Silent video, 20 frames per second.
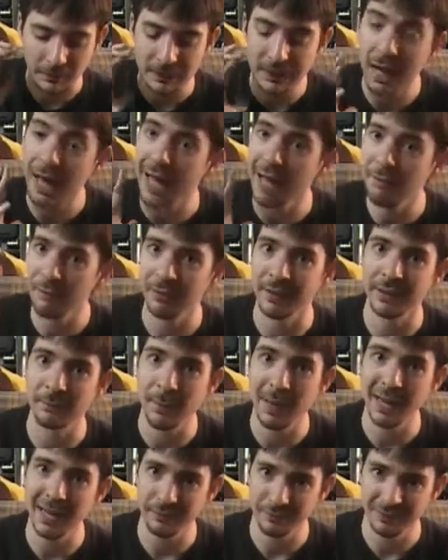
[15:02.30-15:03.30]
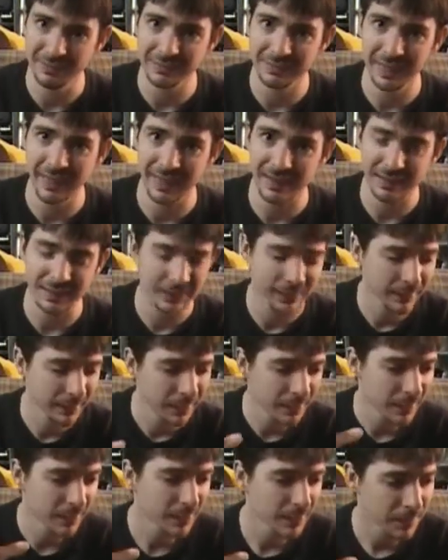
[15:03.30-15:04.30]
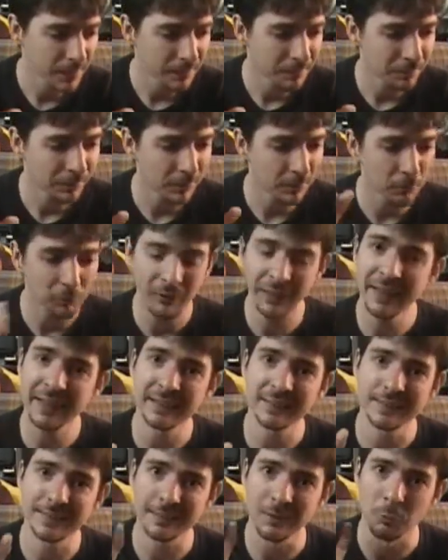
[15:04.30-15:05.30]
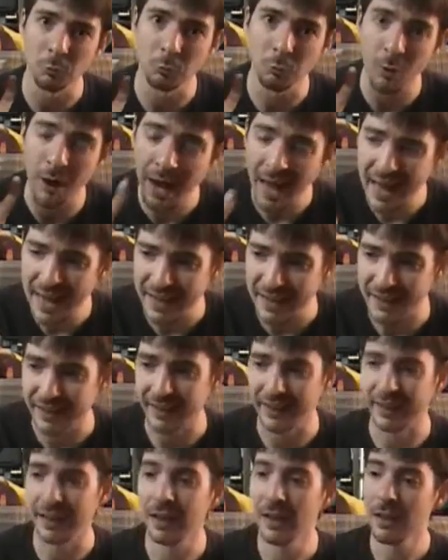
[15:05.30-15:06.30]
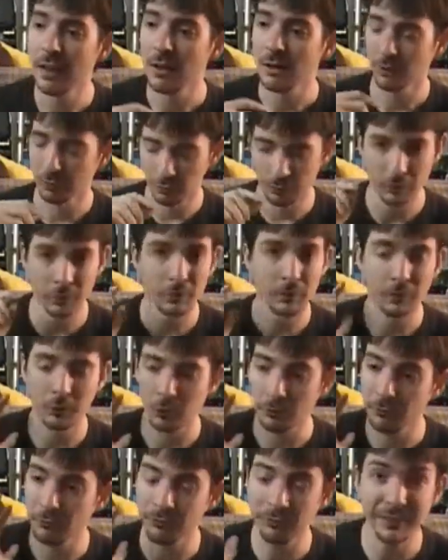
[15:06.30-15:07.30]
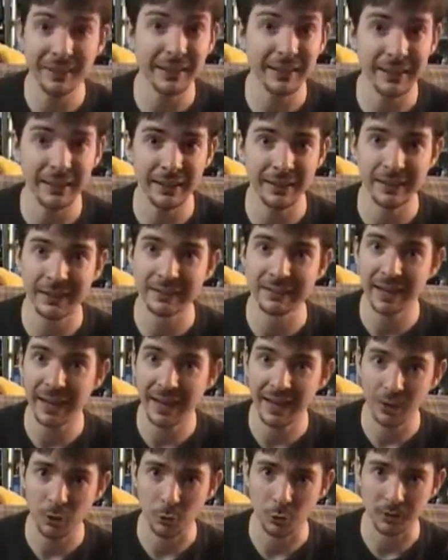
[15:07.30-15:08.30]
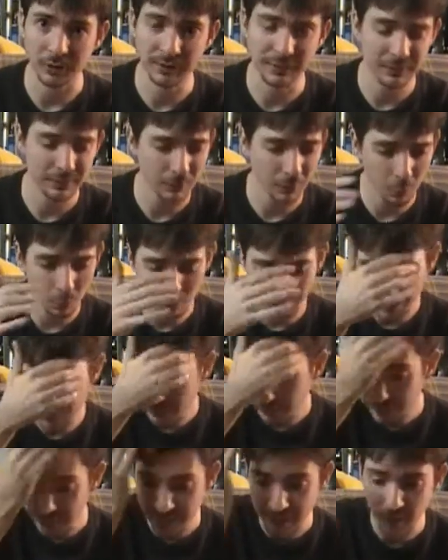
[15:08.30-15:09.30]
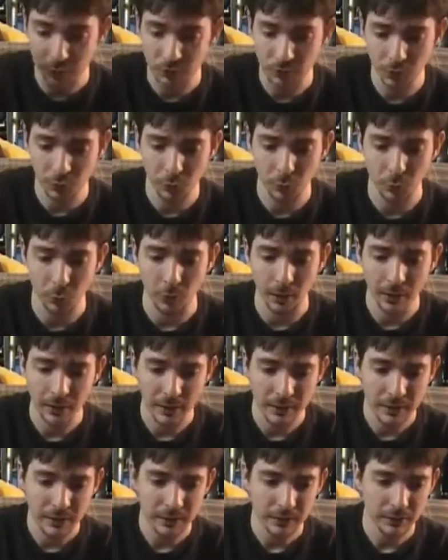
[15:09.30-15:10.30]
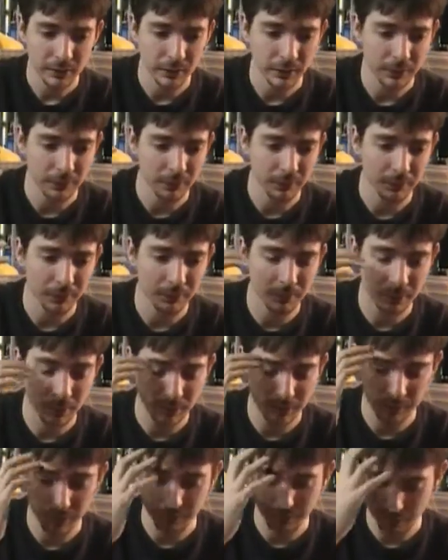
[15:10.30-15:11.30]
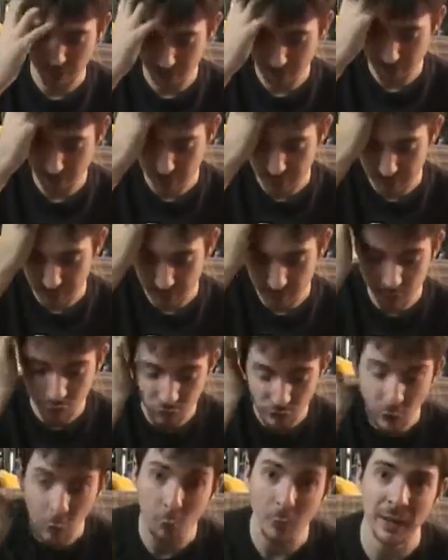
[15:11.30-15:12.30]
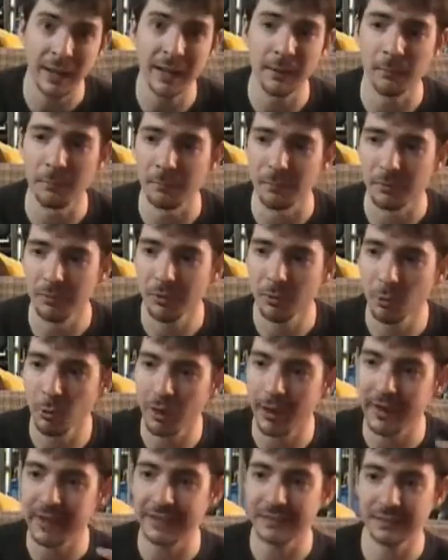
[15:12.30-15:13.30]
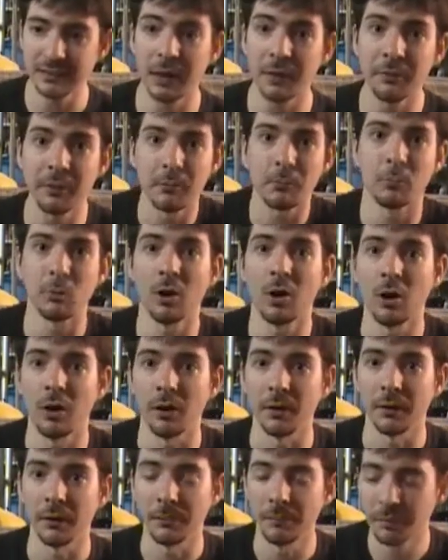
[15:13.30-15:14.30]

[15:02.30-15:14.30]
knife in the back of his neck, fans rioting, graffitiing his house, whatever they can do to, to, to show him that he's done them wrong.